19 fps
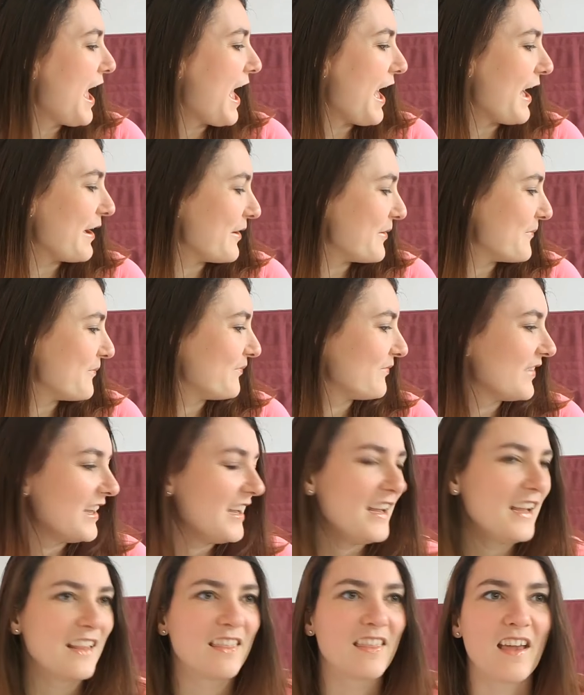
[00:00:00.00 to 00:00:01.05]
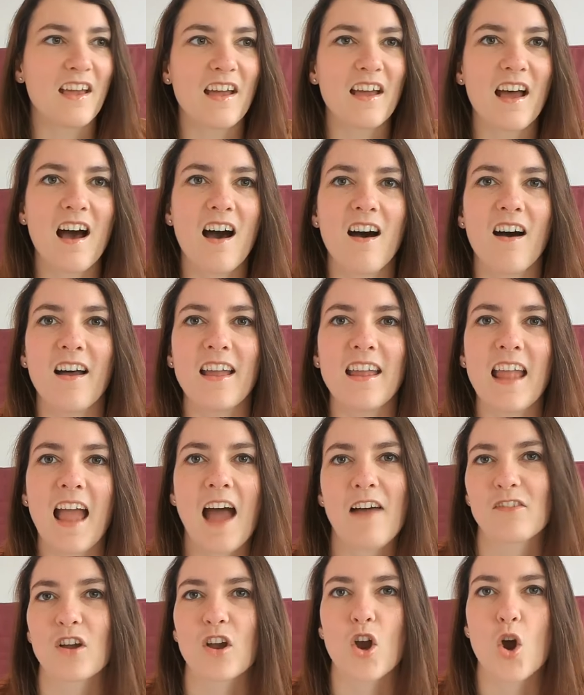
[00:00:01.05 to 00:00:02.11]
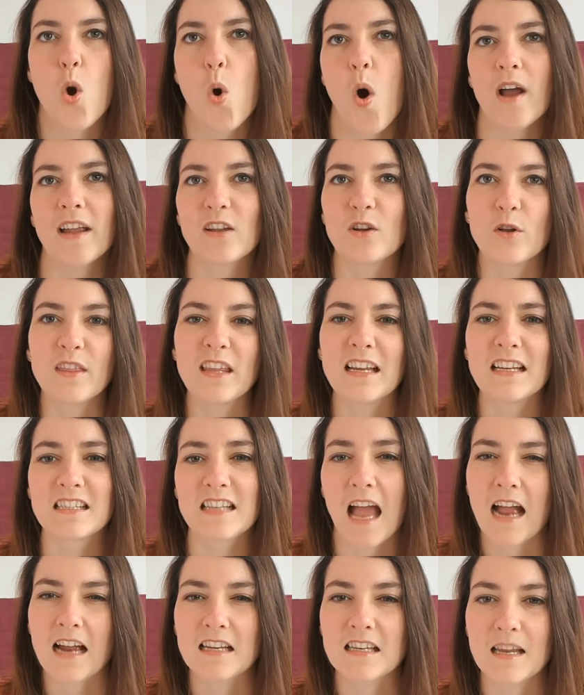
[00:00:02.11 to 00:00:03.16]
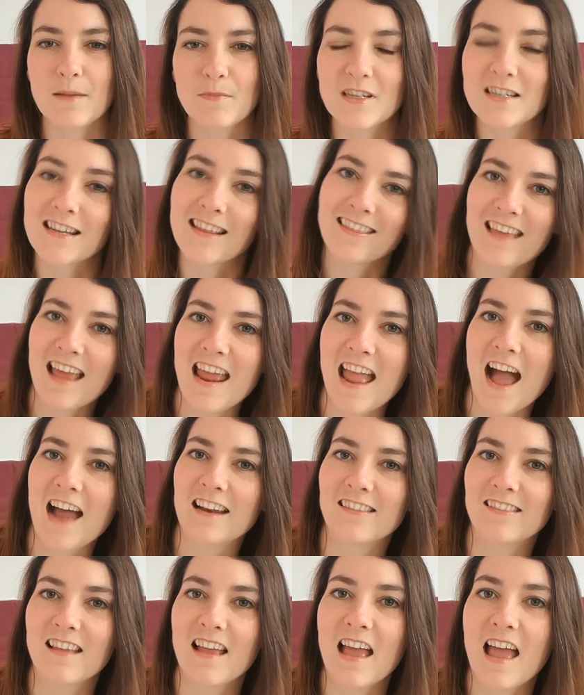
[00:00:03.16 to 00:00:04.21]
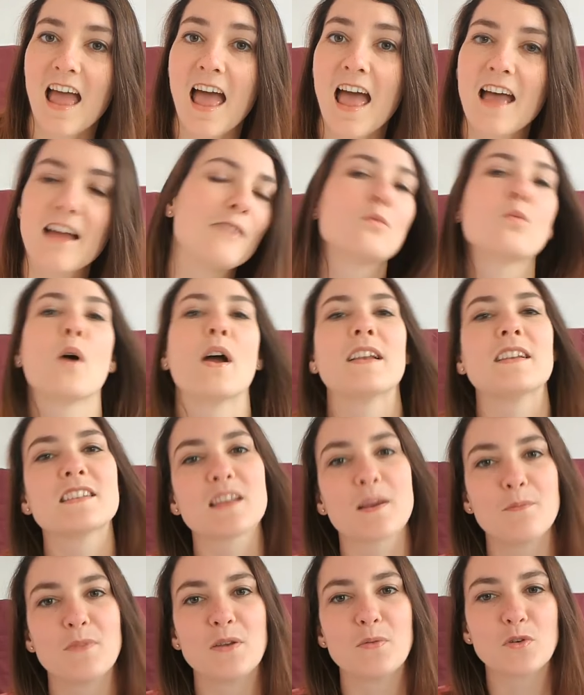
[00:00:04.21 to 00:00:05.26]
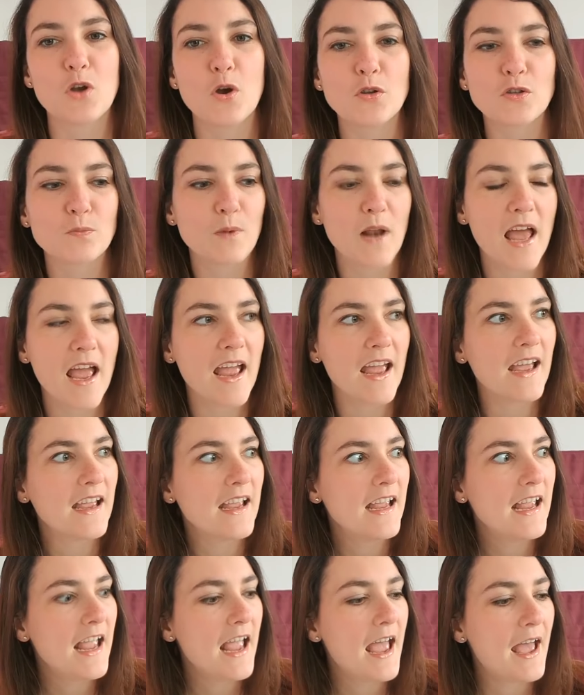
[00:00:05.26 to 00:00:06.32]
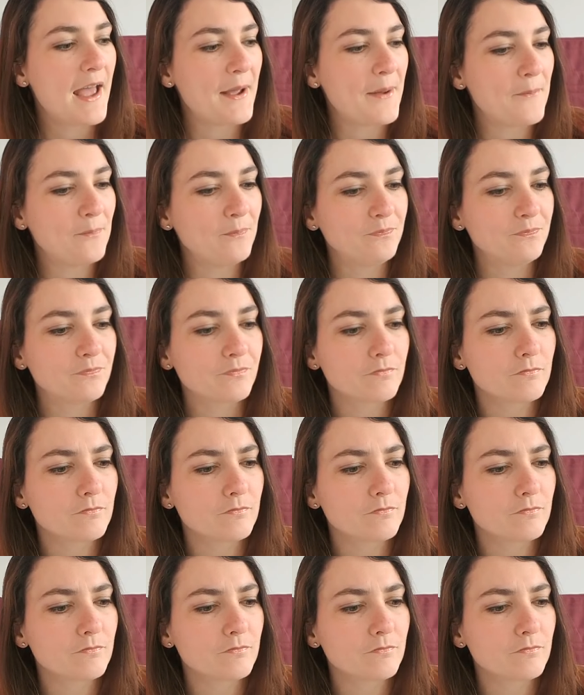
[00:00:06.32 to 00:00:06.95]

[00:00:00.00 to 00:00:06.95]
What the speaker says: that I haven't quite got the exact image that they had in their head when somebody would cosplay it.